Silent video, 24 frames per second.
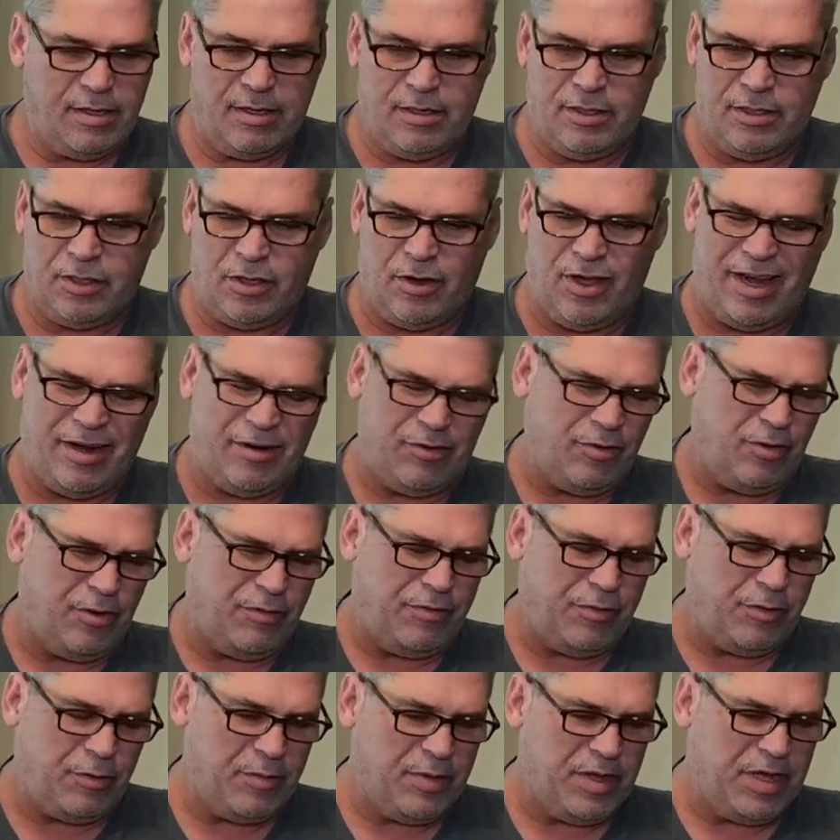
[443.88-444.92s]
so I don't know
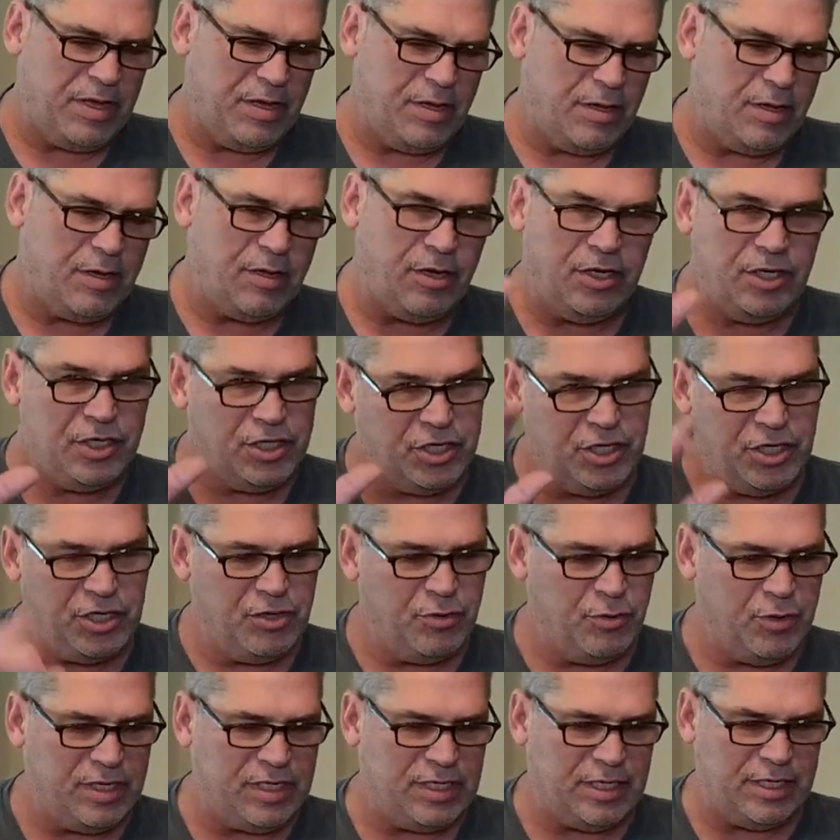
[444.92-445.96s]
if it'll be
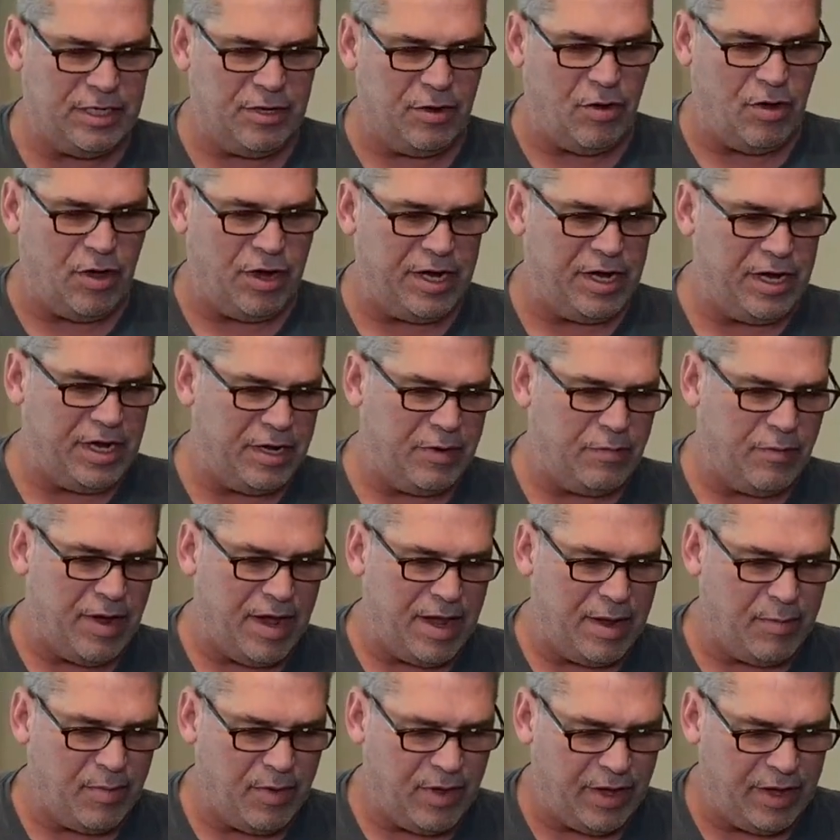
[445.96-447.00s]
continuously on
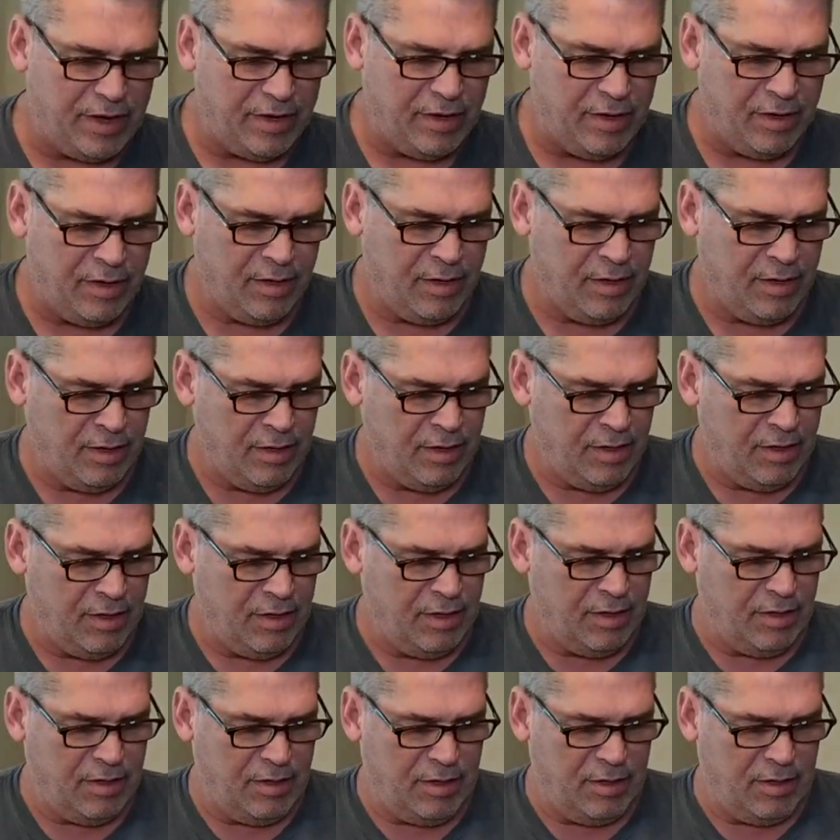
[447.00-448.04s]
anyway, but
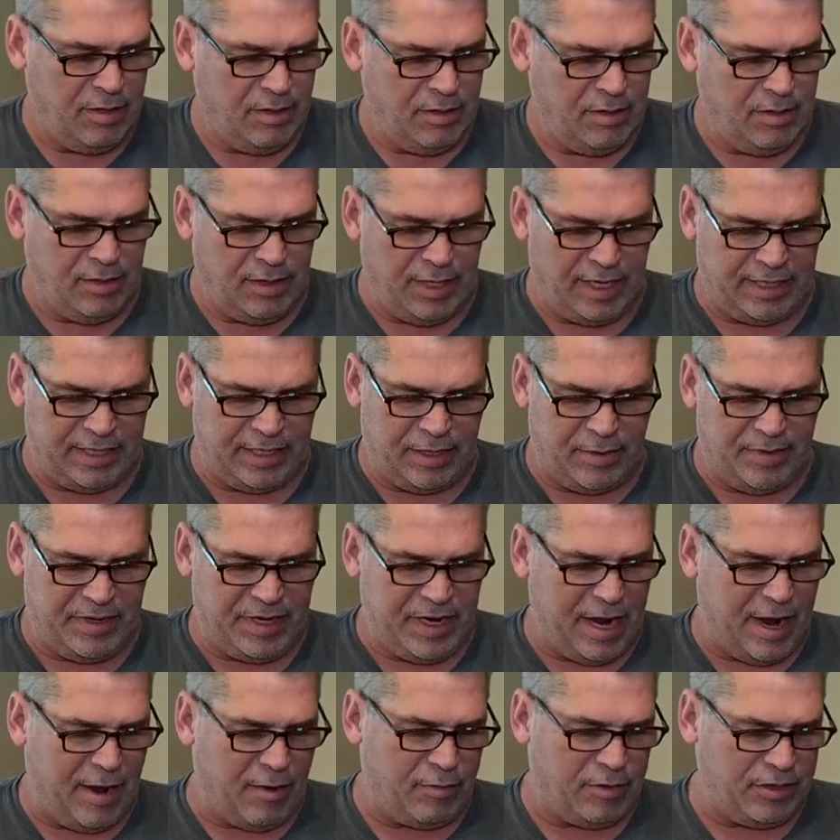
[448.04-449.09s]
that's how many
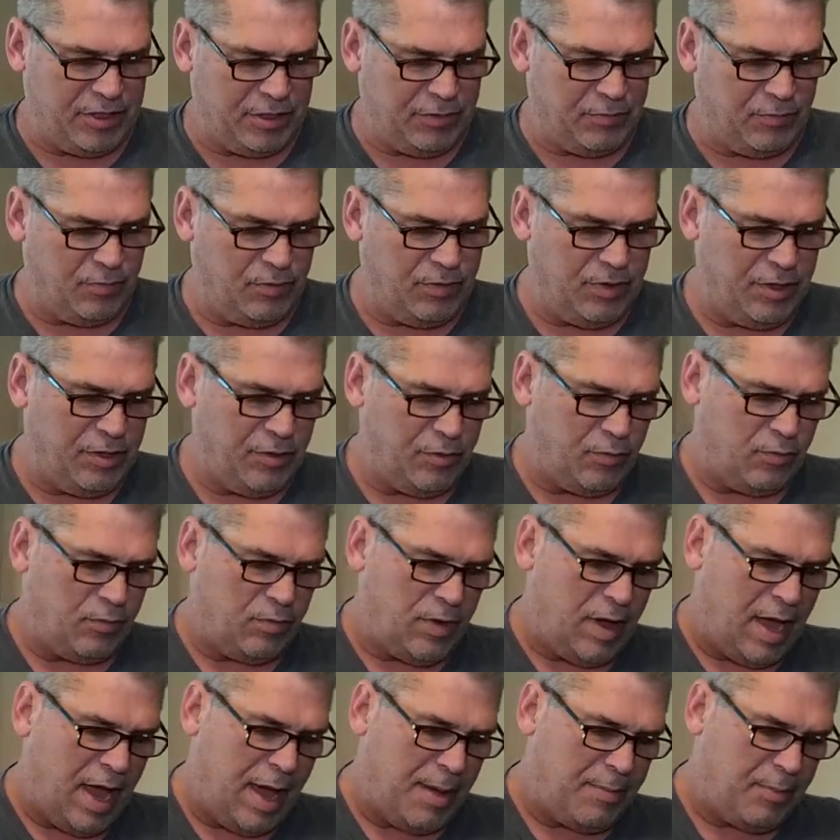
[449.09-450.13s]
hours it'll
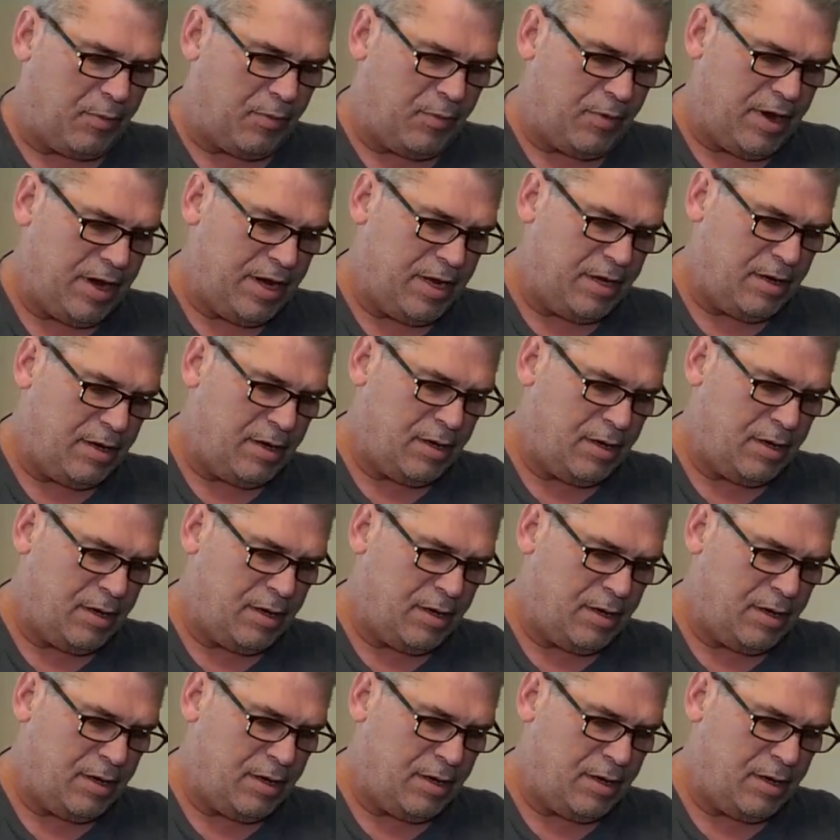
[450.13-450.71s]
operate.